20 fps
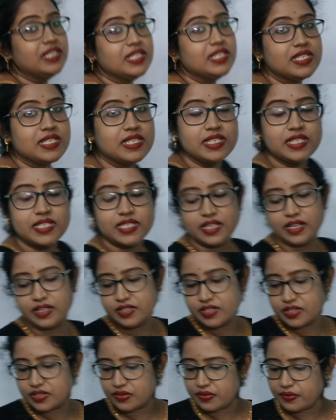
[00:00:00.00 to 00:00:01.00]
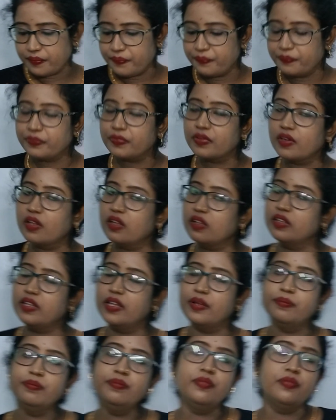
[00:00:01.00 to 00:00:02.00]
let us discuss
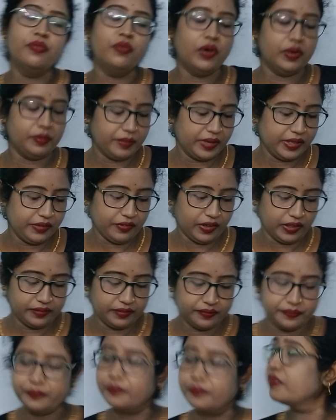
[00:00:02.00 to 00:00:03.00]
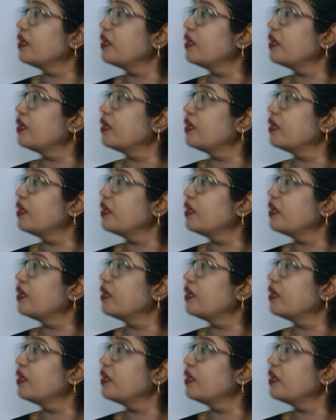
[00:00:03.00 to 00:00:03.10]
them one by one.